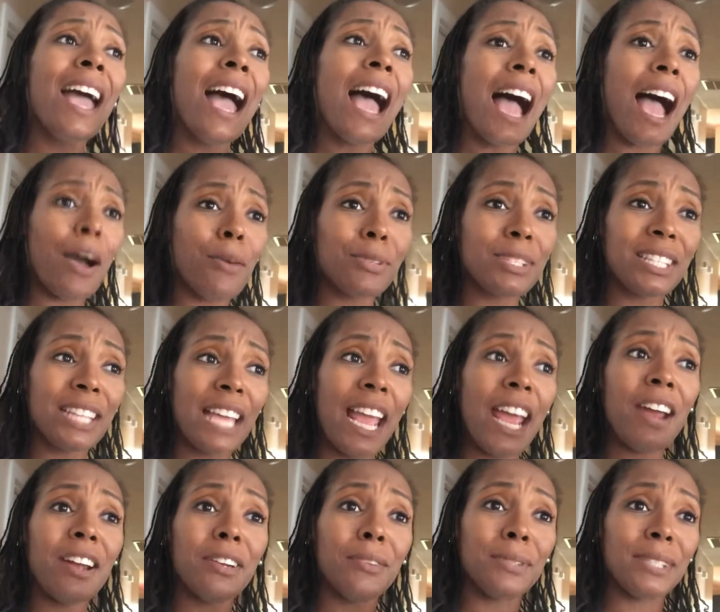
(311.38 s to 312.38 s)
I was
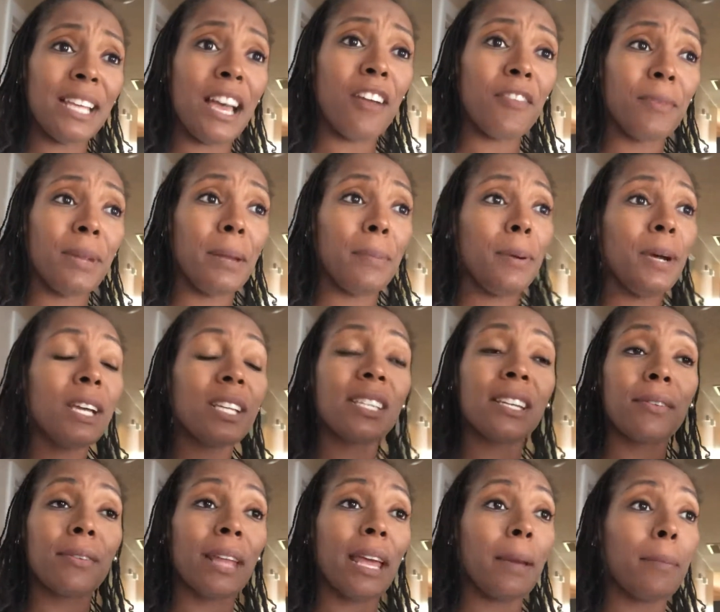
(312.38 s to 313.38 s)
there and it was time for me to push,
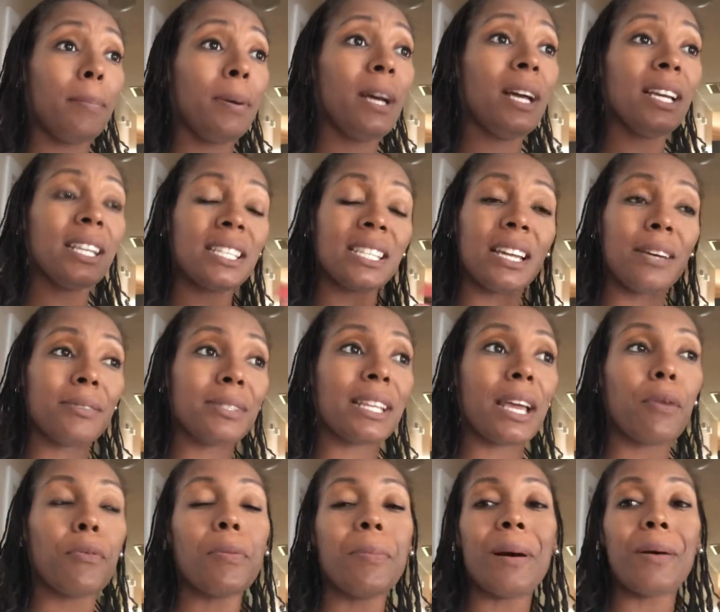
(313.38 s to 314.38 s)
and they were like, push. And I was
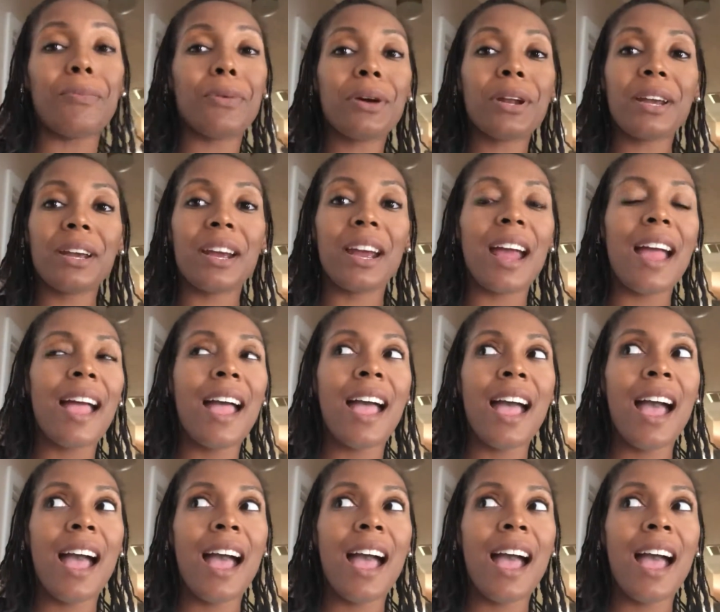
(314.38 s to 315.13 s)
like, well, my water